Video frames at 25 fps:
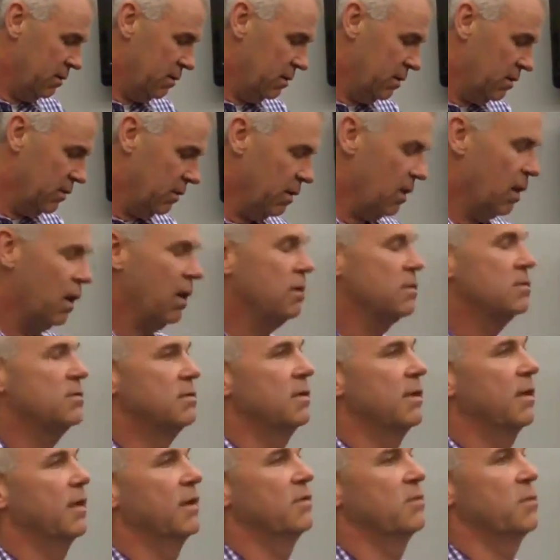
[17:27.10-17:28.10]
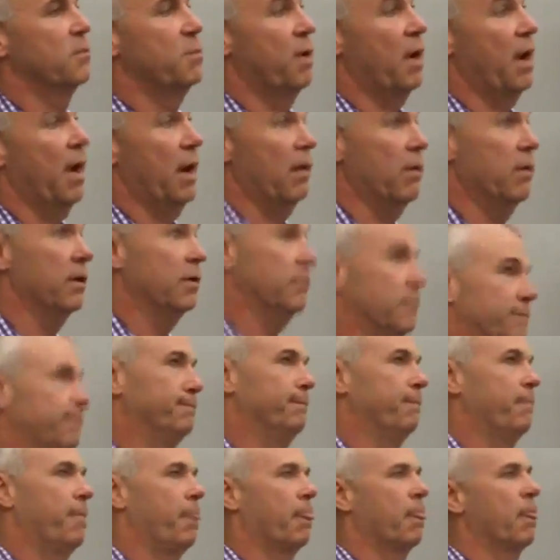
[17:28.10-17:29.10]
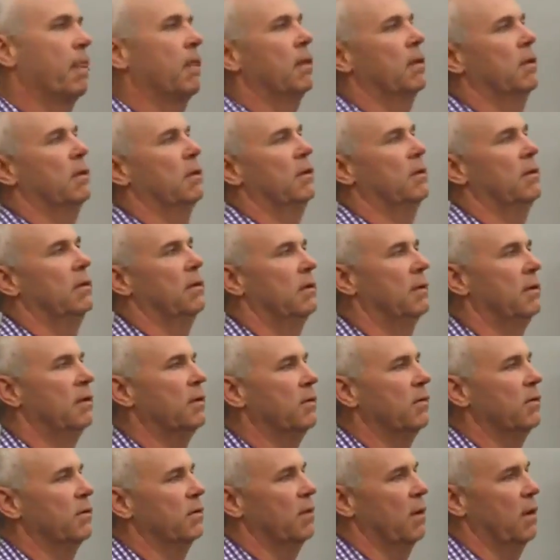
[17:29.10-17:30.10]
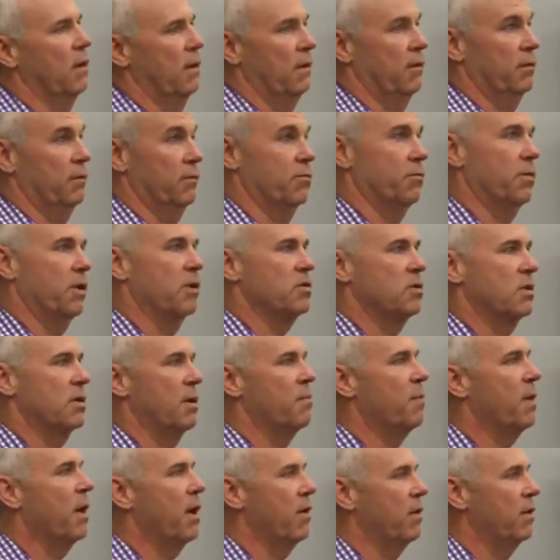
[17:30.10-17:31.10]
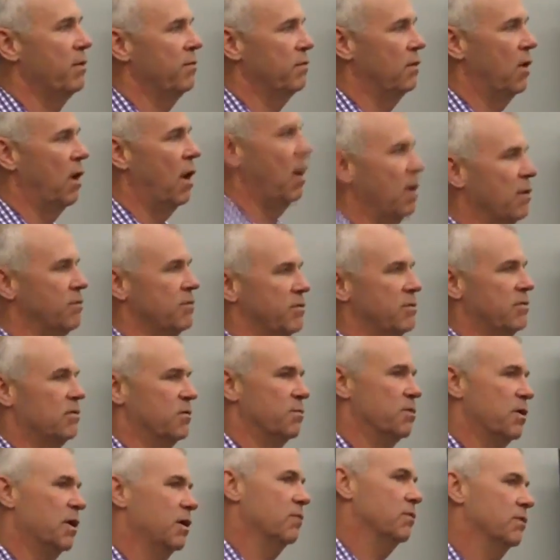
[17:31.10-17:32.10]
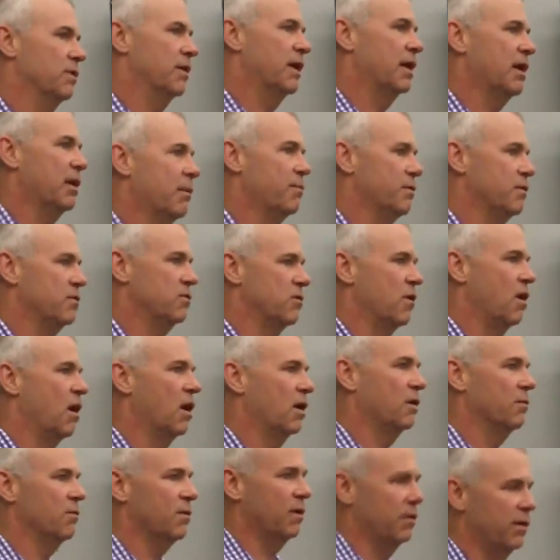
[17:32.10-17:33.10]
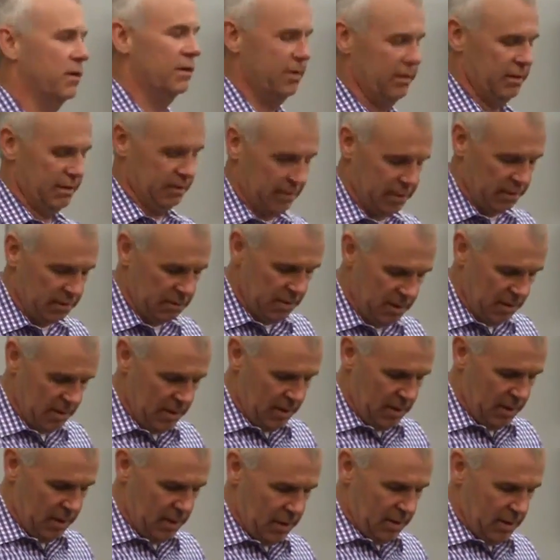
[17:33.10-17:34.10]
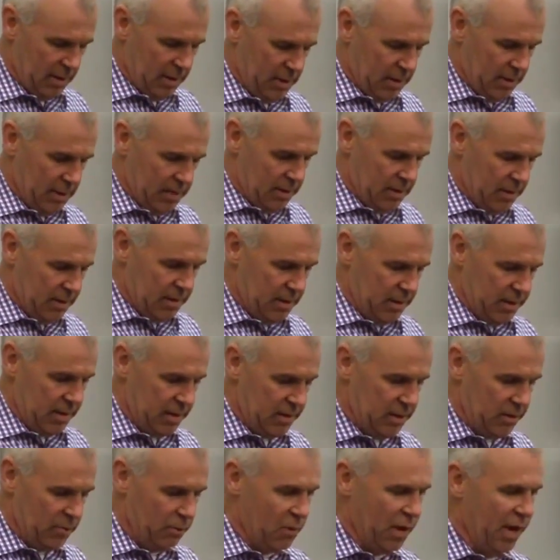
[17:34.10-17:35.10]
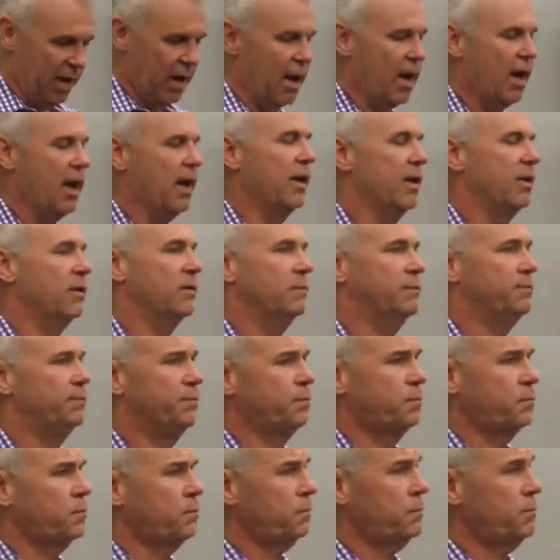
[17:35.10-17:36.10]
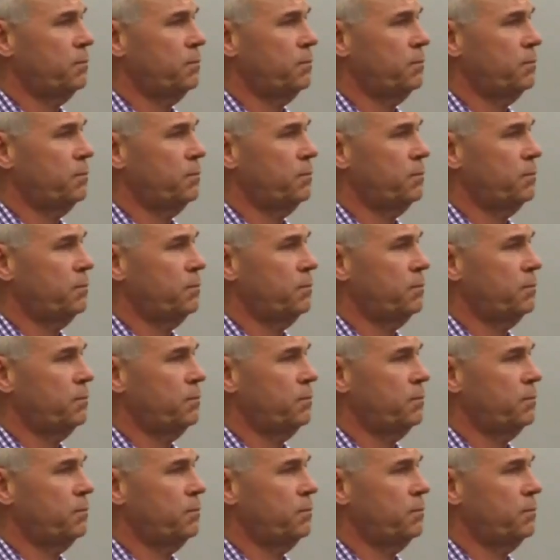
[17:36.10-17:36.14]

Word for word: you know, the hardest thing as a parent, you know, especially a parent of loss, is to be able to get up and talk about it. And, you know, my aunt,